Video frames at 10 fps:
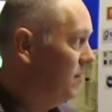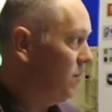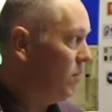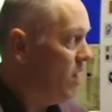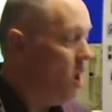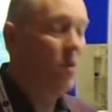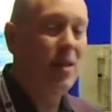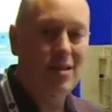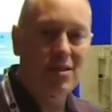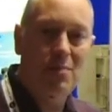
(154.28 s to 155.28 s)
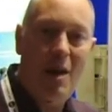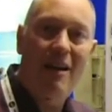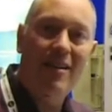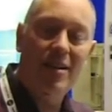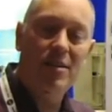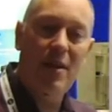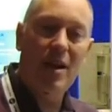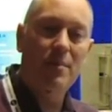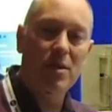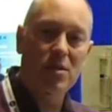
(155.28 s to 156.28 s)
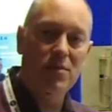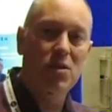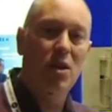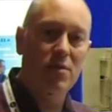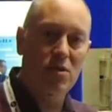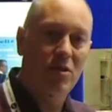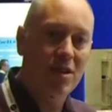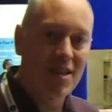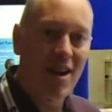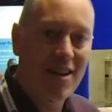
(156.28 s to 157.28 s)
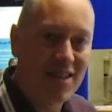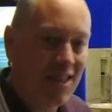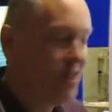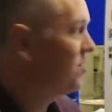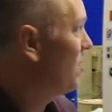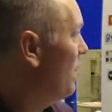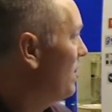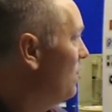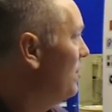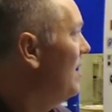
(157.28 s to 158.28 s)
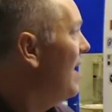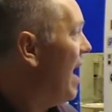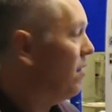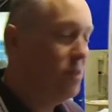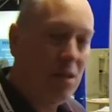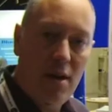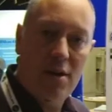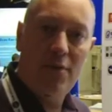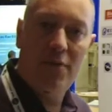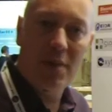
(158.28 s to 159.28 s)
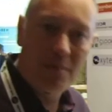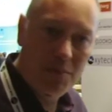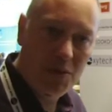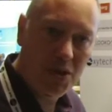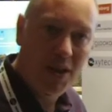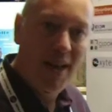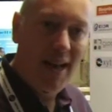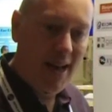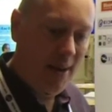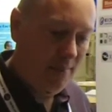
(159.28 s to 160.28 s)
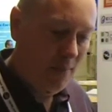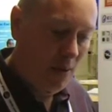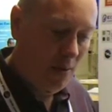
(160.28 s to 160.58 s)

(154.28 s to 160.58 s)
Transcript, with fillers: you know, we know there's lots of parallel developments of service-oriented architectures going on outside of FIMS, um,